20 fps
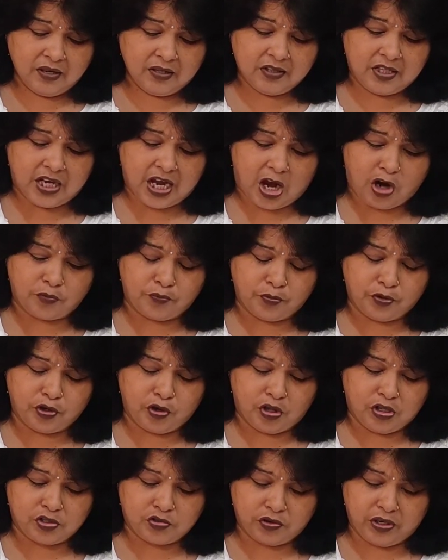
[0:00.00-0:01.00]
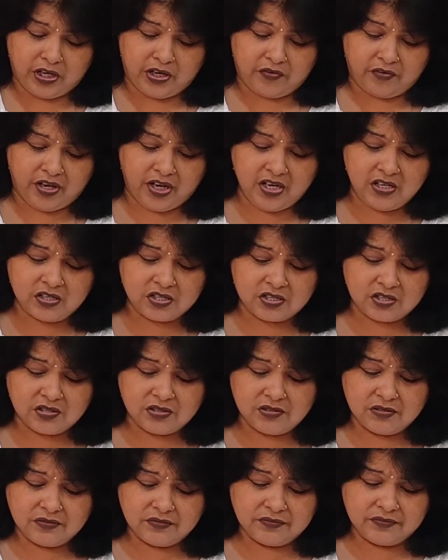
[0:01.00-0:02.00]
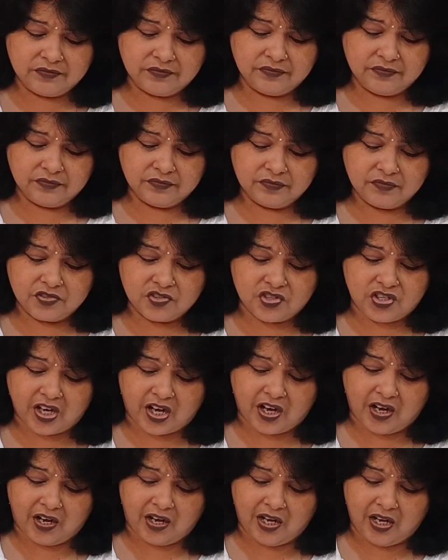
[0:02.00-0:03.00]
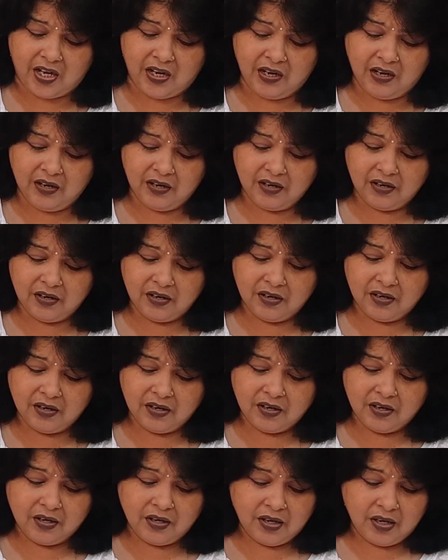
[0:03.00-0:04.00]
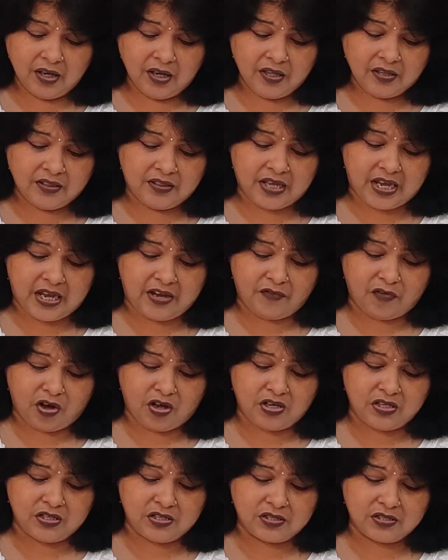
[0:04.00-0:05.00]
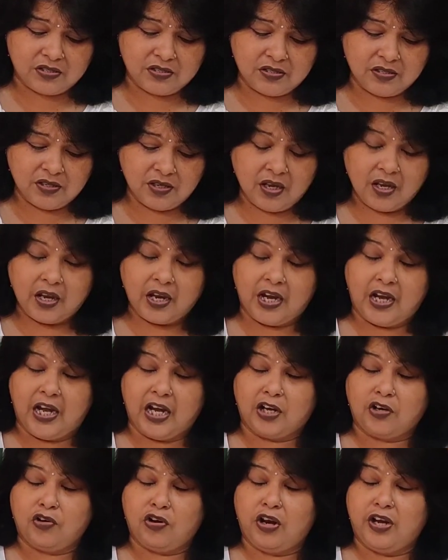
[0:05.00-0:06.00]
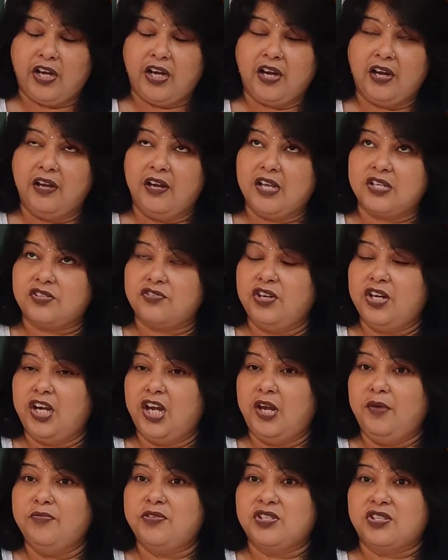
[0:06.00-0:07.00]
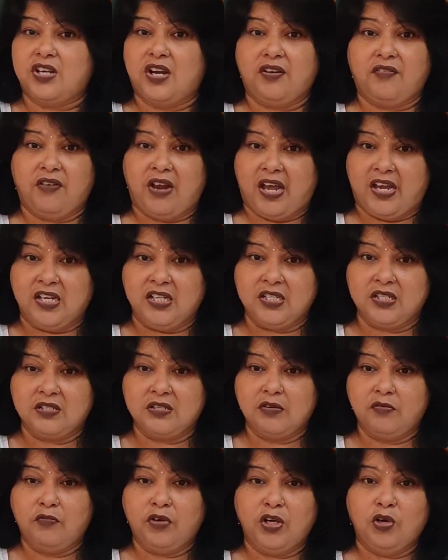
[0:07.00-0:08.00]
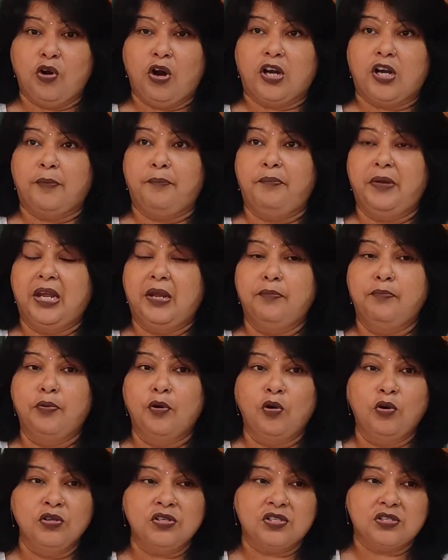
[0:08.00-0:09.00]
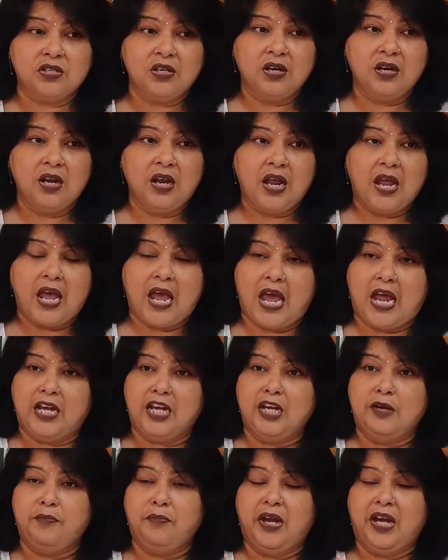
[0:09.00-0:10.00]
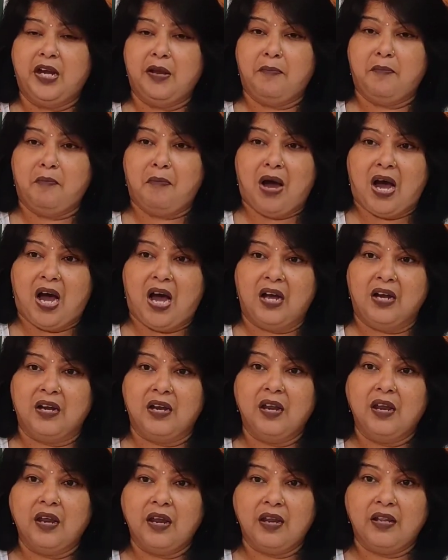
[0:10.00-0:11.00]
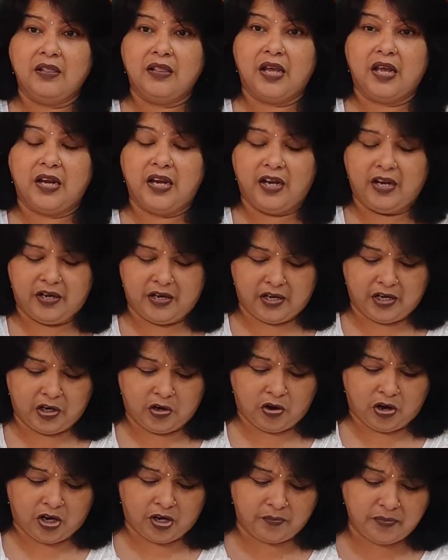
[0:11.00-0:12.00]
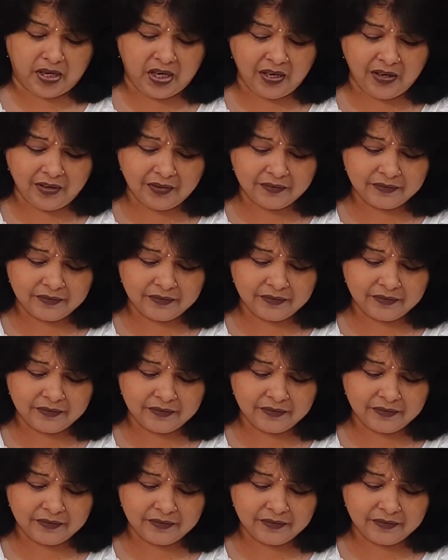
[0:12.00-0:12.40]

the output also increased. Secondly, there was electronic industry named Sunrise which got a big boost and it made a mark in the Indian economy.